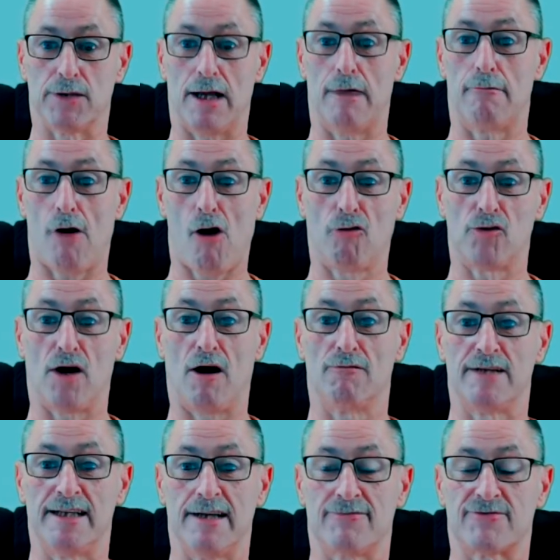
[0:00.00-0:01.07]
that are old,
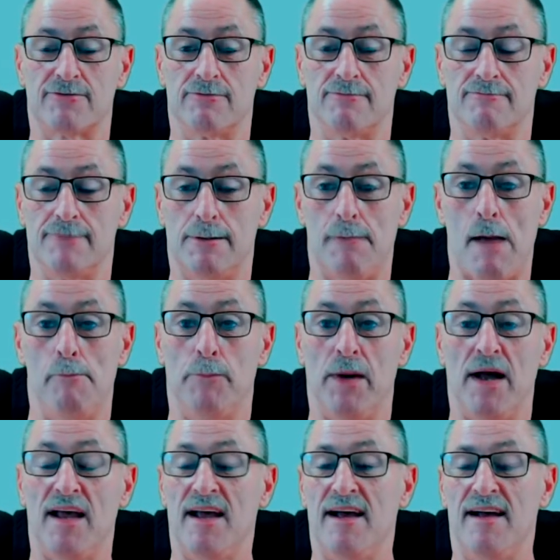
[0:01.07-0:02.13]
old enough to
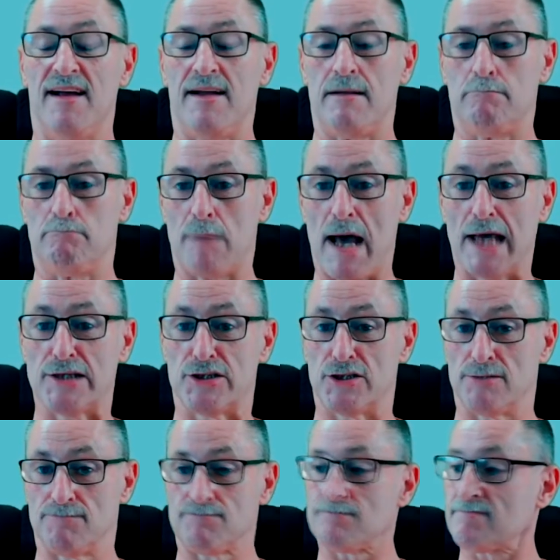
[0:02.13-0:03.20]
remember.
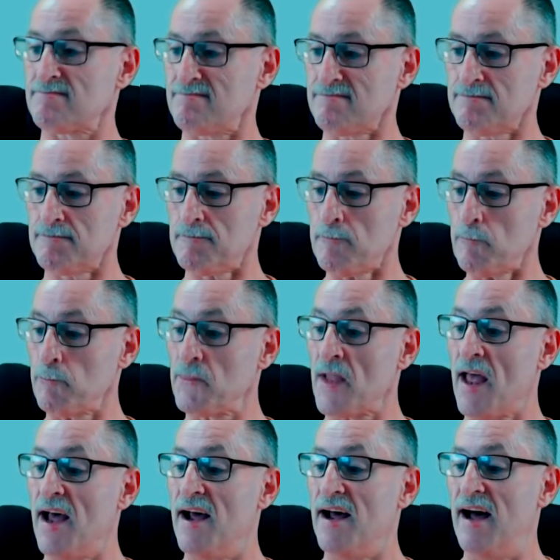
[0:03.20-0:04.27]
MASH
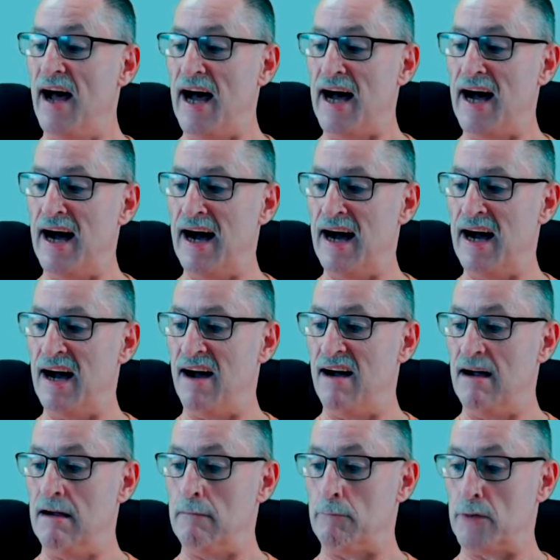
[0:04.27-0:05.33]
uh,
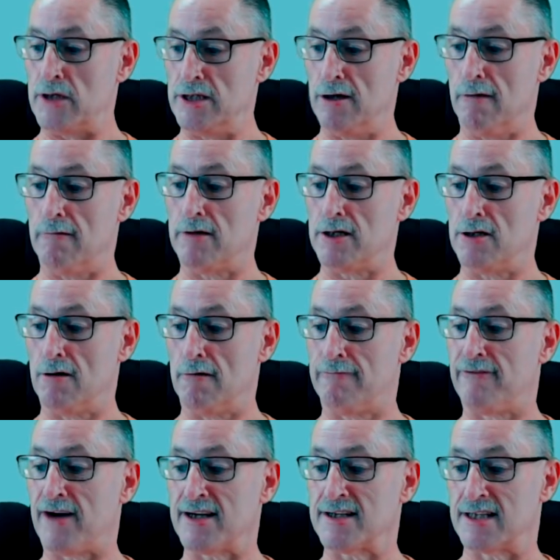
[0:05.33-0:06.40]
but you'll you'll
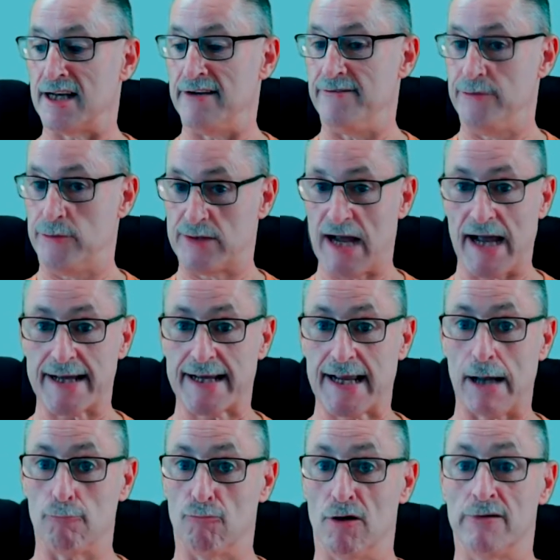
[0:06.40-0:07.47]
find that if you can
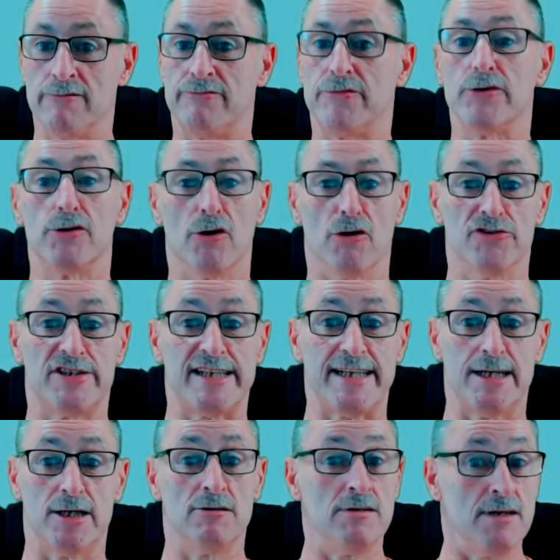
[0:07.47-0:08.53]
get one for your
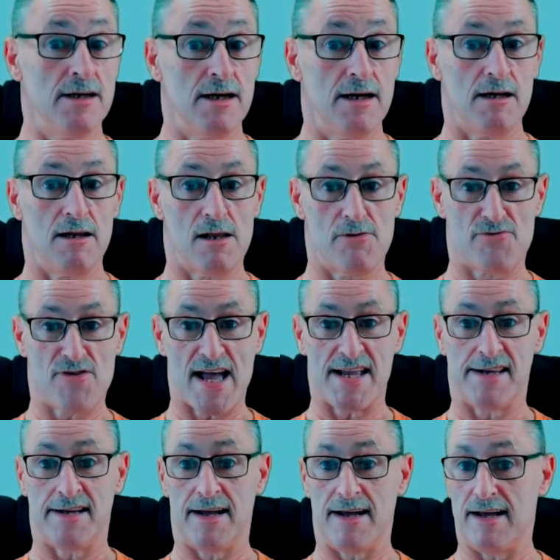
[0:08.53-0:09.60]
Zhiyun,
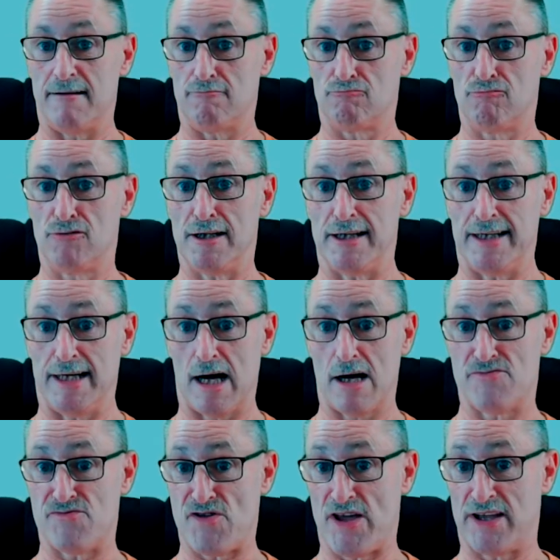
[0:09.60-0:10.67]
then really I
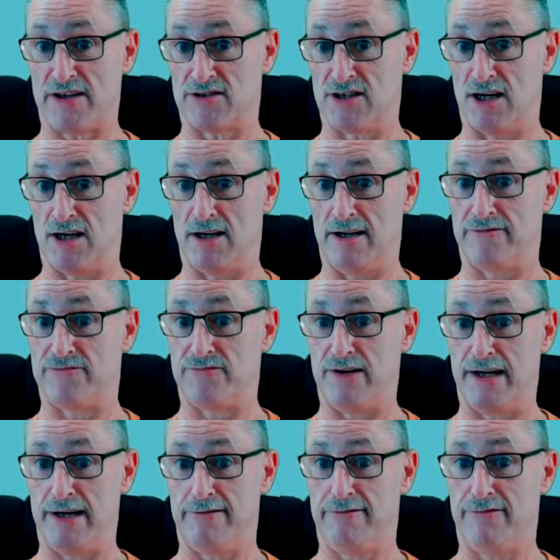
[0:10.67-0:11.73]
think that if
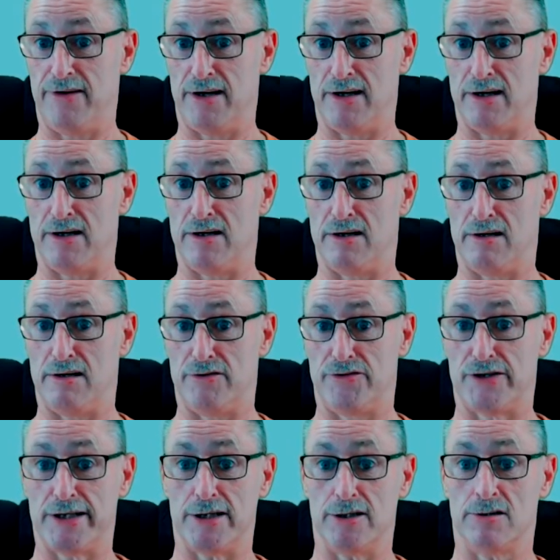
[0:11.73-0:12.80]
if uh,
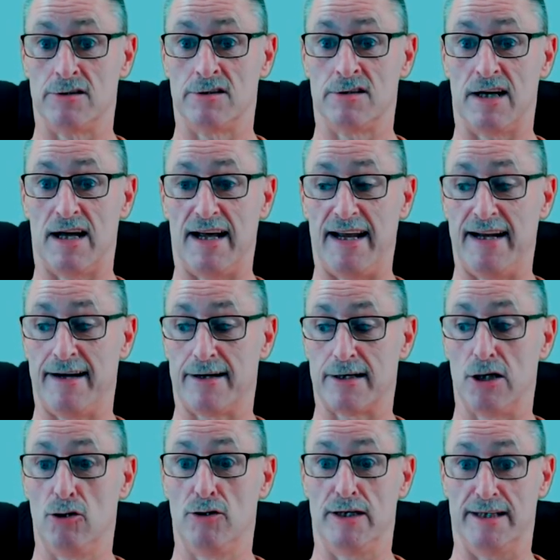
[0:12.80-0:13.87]
Zhiyun
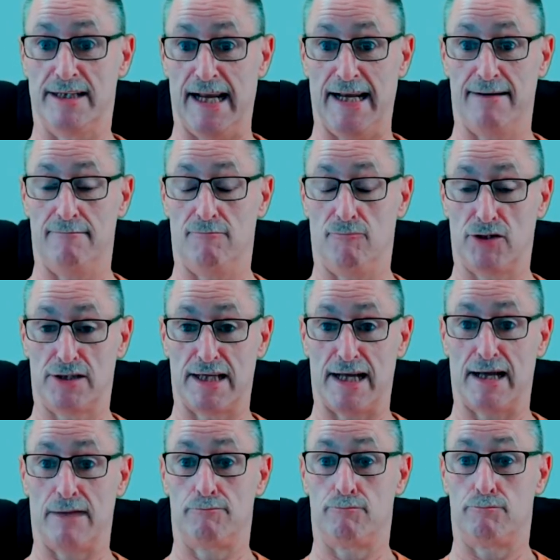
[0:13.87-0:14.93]
included it with
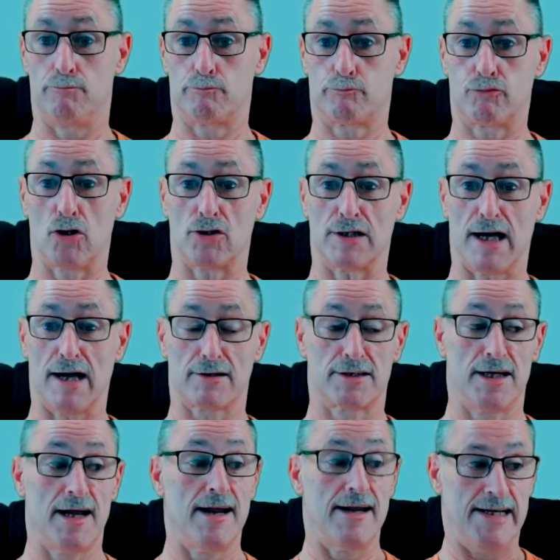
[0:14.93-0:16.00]
their product,
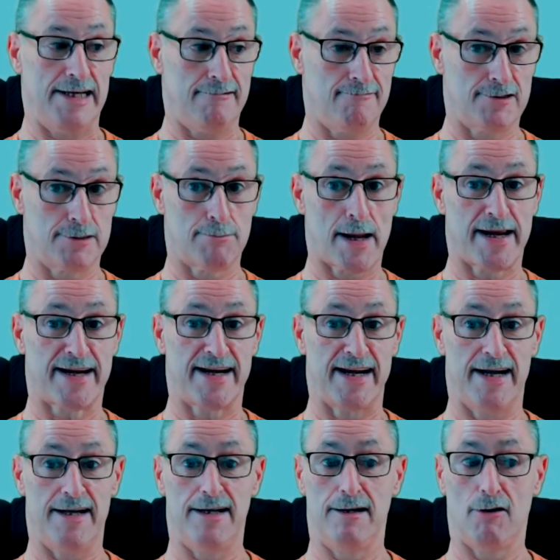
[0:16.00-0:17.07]
it would make it
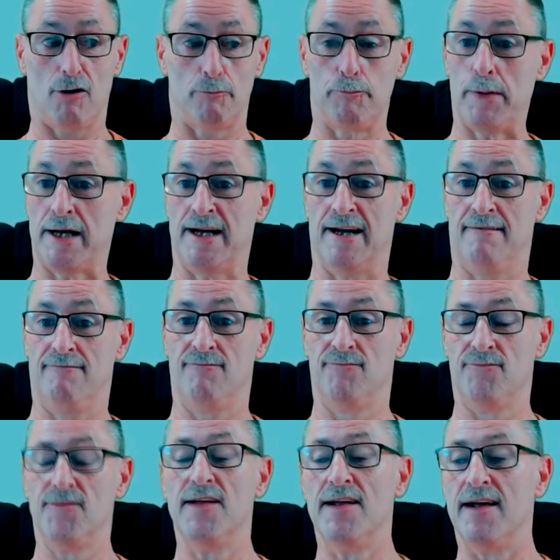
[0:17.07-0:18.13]
a lot better,
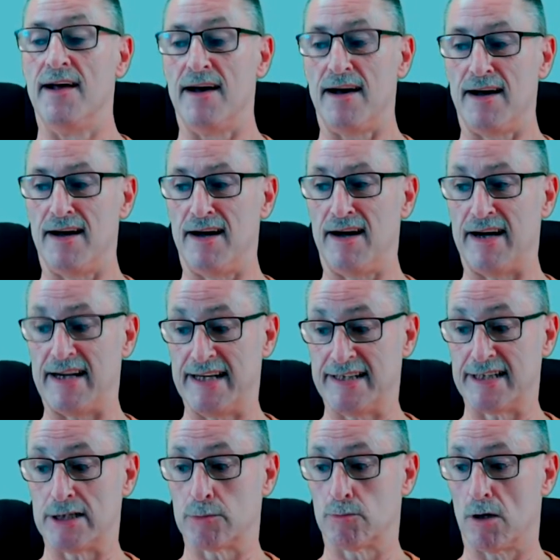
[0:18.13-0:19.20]
uh, and it
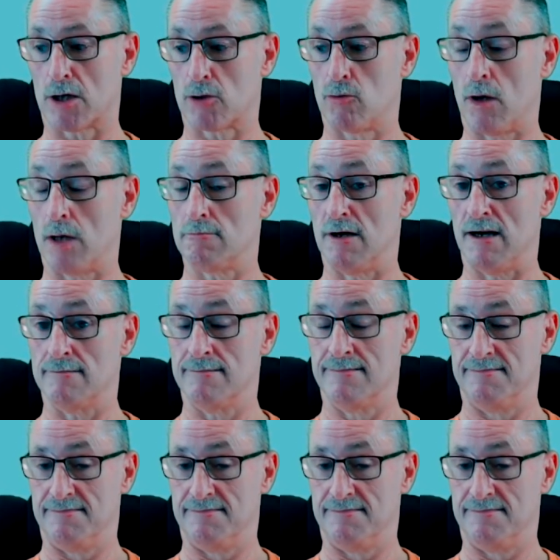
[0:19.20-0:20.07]
does work quite well.